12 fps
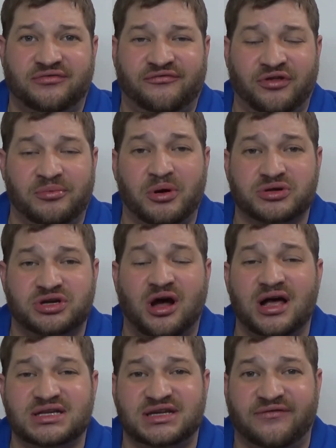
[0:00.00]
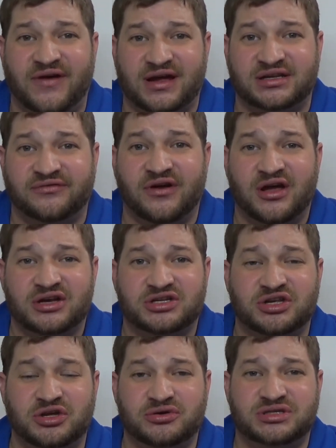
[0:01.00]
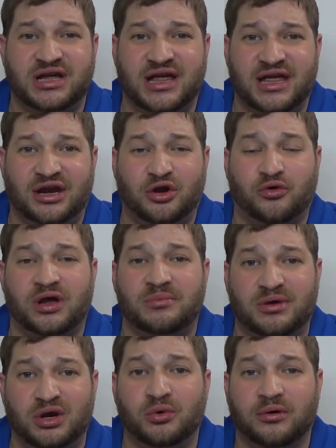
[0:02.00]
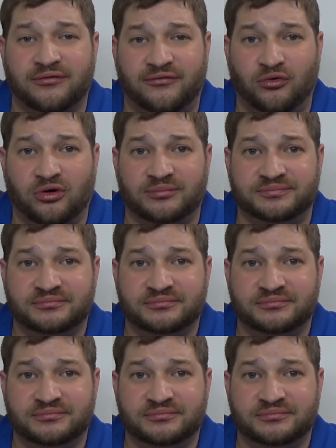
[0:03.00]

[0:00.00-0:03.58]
for the most cost-effective, to use it in a green manure form.